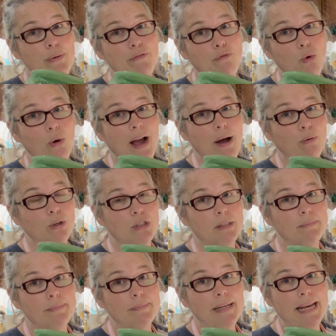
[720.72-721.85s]
in 4 hours
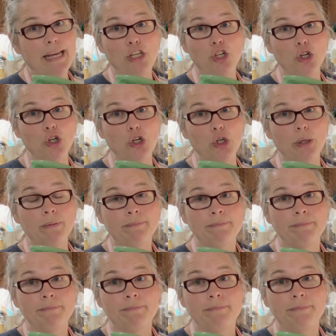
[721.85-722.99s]
in your
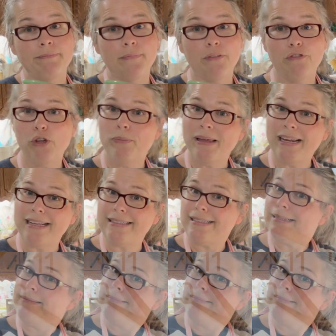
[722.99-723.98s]
few minutes.